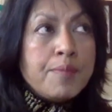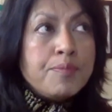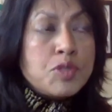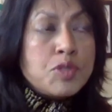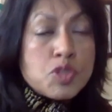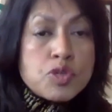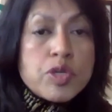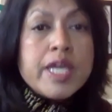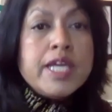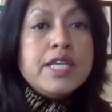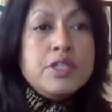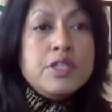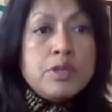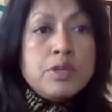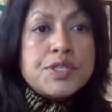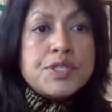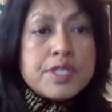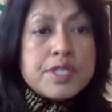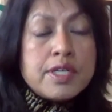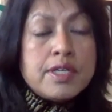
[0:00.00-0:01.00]
train
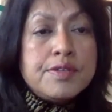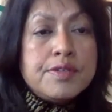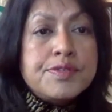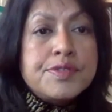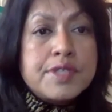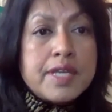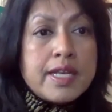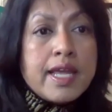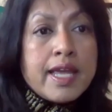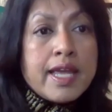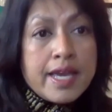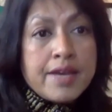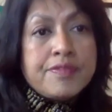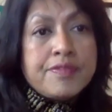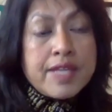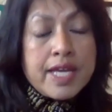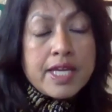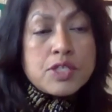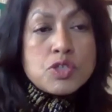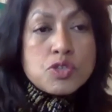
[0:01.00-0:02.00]
yourselves and have
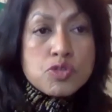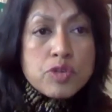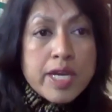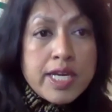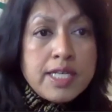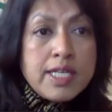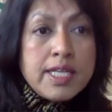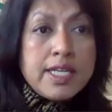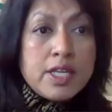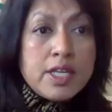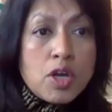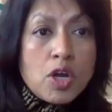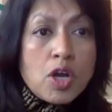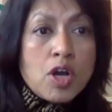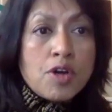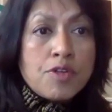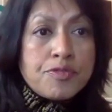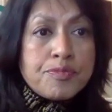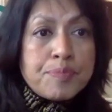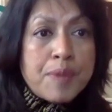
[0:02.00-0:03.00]
that training
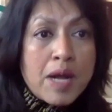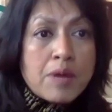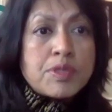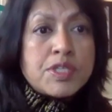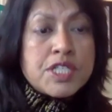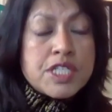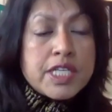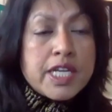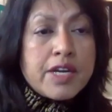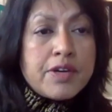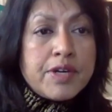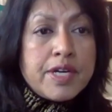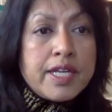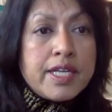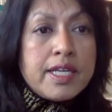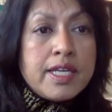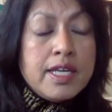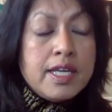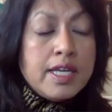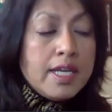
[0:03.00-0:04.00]
of power sharing